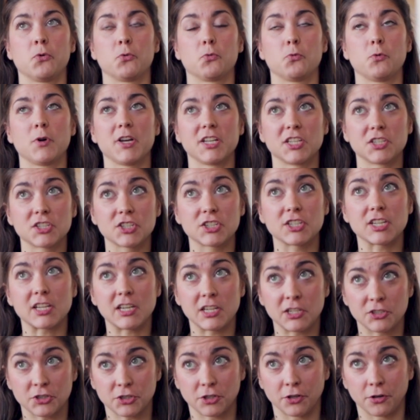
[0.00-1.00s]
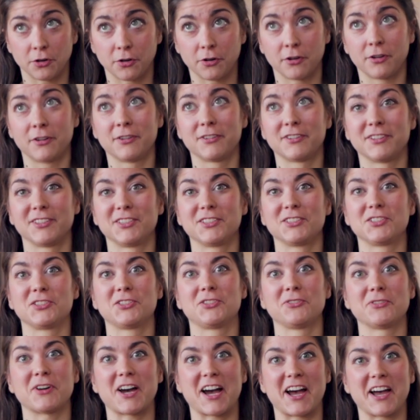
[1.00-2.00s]
which teacher
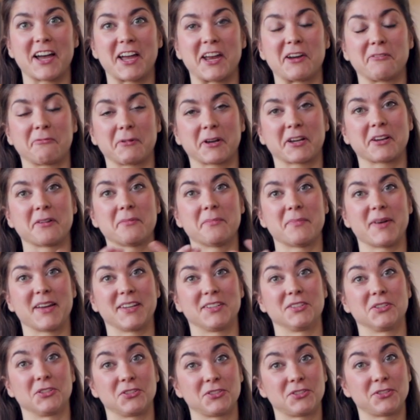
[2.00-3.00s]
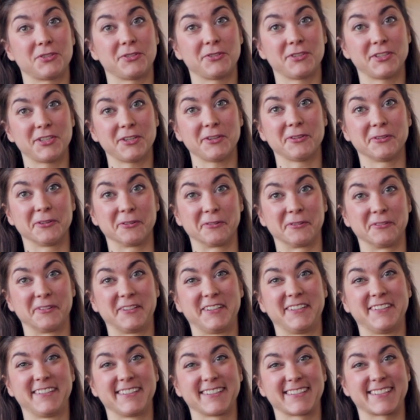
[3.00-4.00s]
do I recommend to you?
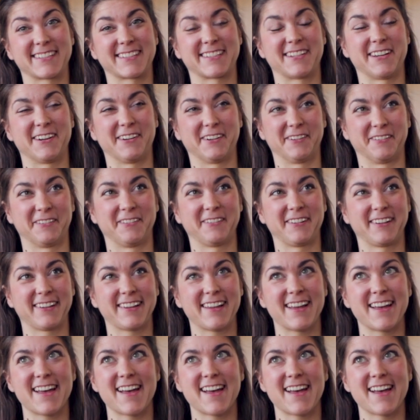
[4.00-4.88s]
So,